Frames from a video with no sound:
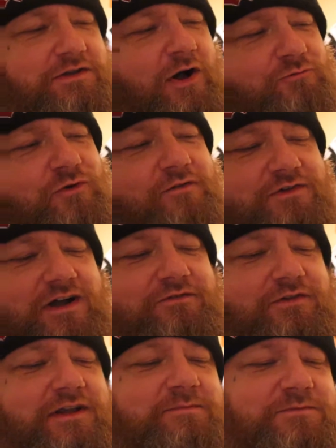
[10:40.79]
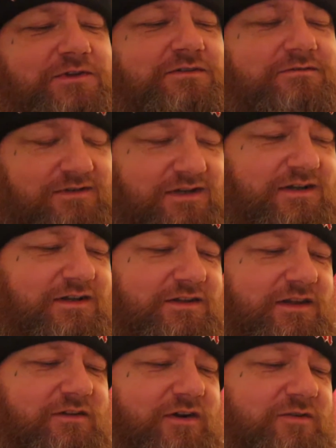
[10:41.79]
I'd rather go for them than
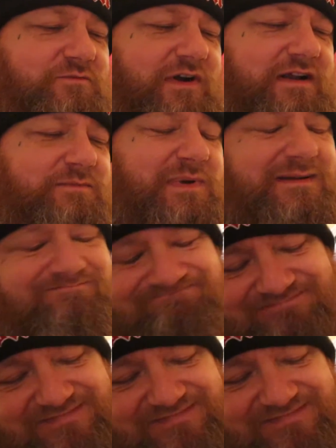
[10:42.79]
their own brand. But